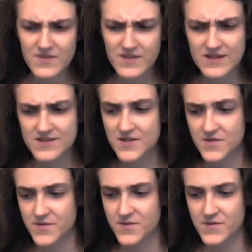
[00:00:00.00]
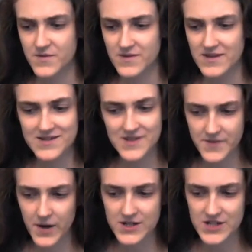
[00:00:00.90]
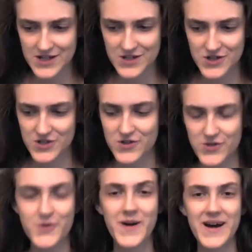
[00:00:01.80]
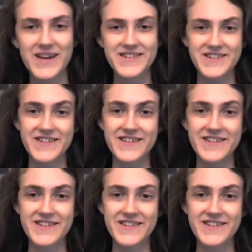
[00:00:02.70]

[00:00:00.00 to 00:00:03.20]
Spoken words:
things have not changed too much.